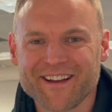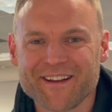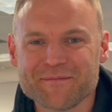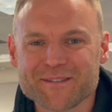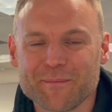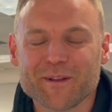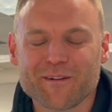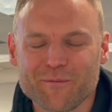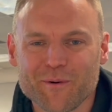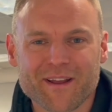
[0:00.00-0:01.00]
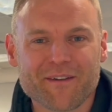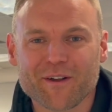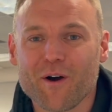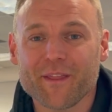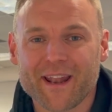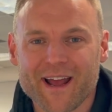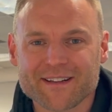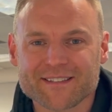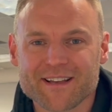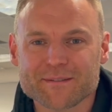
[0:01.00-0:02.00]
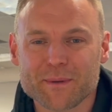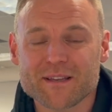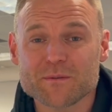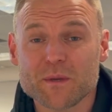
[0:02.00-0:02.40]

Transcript: So I'm looking forward to having all that access because we